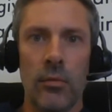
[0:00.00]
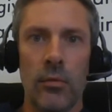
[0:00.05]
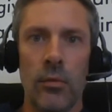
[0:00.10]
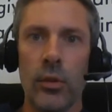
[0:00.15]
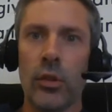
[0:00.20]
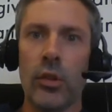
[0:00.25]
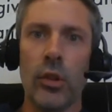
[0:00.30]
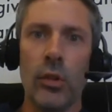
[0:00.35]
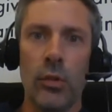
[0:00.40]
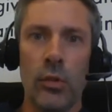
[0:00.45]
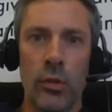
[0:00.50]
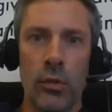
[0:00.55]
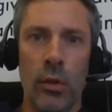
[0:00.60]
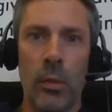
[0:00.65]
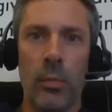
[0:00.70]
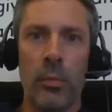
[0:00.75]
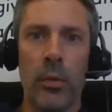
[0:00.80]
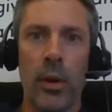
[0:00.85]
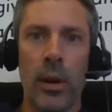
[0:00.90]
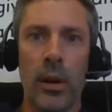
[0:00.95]
reduce your
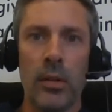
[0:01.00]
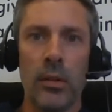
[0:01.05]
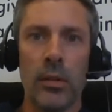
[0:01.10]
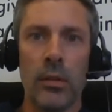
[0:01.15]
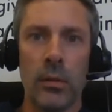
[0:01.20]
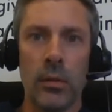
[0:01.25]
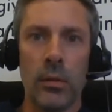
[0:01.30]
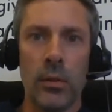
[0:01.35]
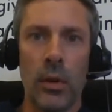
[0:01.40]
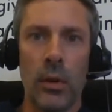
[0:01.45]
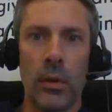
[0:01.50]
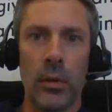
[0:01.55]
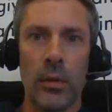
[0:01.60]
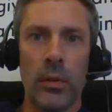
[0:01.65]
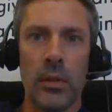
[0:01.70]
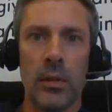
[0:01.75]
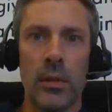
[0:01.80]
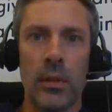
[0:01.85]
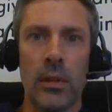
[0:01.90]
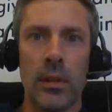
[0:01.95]
operational
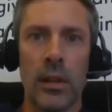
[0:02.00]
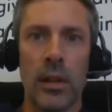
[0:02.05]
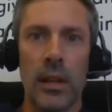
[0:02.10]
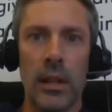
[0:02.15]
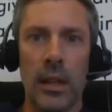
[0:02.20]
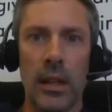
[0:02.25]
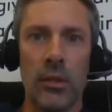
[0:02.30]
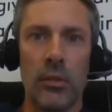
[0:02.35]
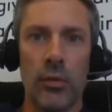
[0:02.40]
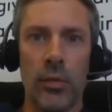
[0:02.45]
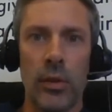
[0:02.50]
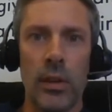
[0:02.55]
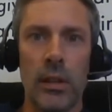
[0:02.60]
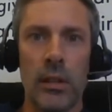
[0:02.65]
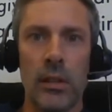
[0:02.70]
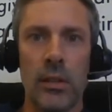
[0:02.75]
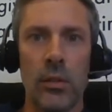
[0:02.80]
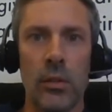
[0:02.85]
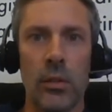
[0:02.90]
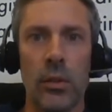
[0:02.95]
costs, and
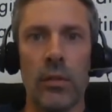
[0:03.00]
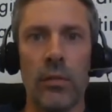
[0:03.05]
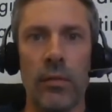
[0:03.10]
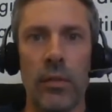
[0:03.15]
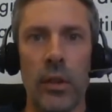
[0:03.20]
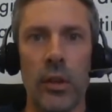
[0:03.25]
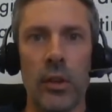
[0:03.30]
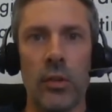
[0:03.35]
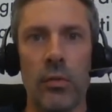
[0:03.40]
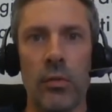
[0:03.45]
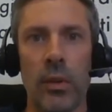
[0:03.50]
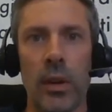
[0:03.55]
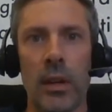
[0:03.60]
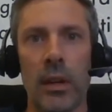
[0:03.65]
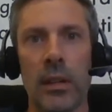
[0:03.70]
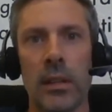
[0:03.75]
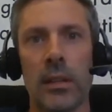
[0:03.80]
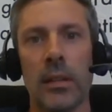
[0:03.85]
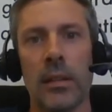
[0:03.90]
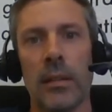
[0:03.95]
increase your conversion
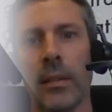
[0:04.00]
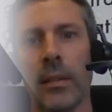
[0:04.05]
rates.